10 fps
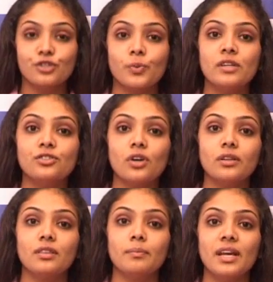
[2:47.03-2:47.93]
to
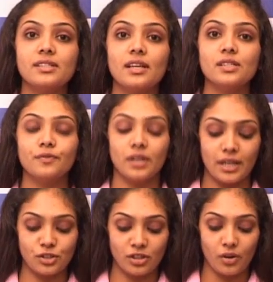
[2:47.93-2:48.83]
ensure that the meetings of the
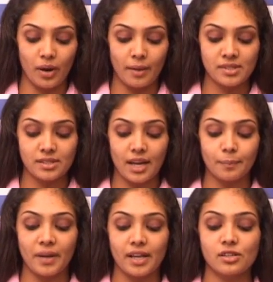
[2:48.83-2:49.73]
EGOMs
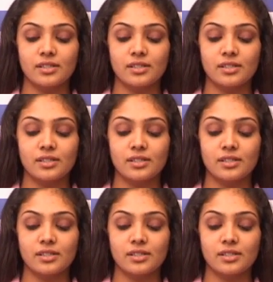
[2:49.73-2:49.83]
take place